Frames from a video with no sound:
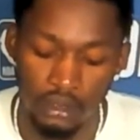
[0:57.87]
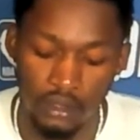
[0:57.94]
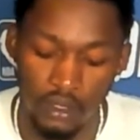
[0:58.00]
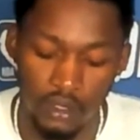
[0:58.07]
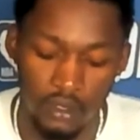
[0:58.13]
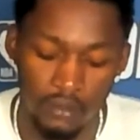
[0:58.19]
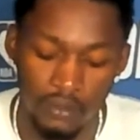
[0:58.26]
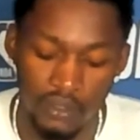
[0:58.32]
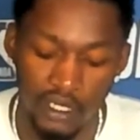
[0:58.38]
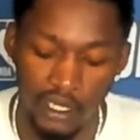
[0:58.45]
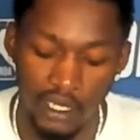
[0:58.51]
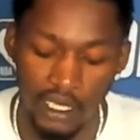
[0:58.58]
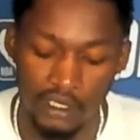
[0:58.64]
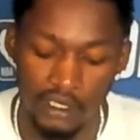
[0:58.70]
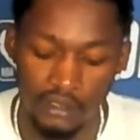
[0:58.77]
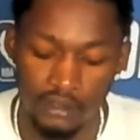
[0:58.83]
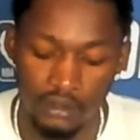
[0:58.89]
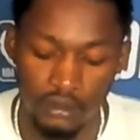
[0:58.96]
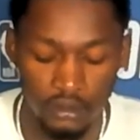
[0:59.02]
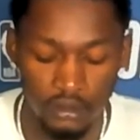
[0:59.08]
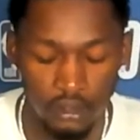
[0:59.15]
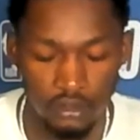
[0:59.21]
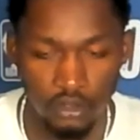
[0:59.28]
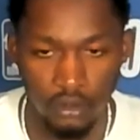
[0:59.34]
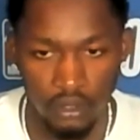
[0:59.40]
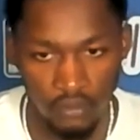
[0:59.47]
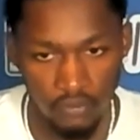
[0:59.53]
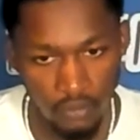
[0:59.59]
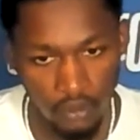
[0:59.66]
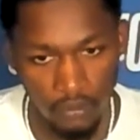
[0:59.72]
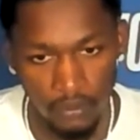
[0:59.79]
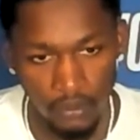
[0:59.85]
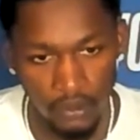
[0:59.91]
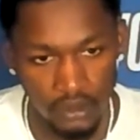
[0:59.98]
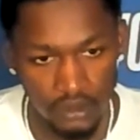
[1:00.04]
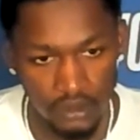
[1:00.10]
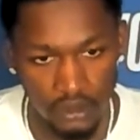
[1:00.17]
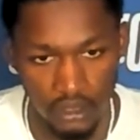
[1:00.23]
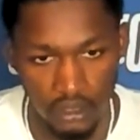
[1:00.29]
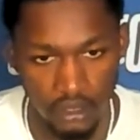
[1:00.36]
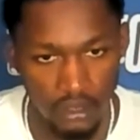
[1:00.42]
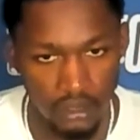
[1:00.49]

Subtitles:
When they got 24 points, they